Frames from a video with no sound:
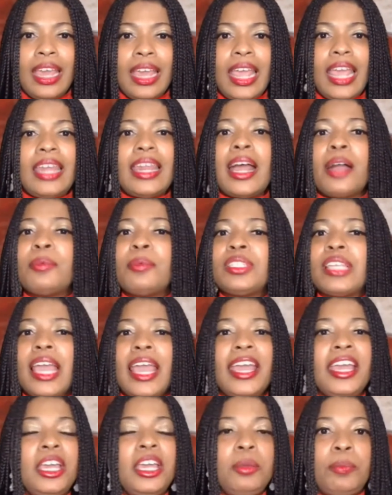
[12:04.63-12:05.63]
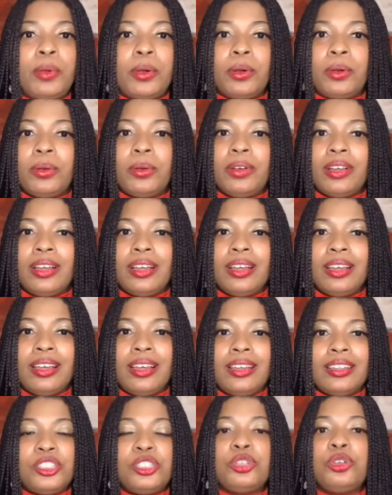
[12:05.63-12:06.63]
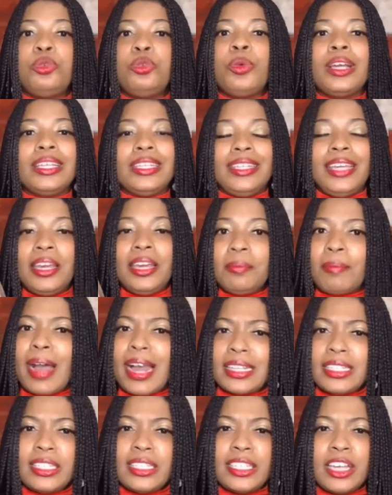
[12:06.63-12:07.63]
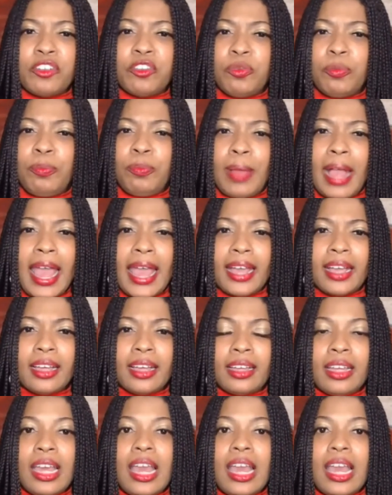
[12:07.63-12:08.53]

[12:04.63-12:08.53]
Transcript: and I was able to get myself back.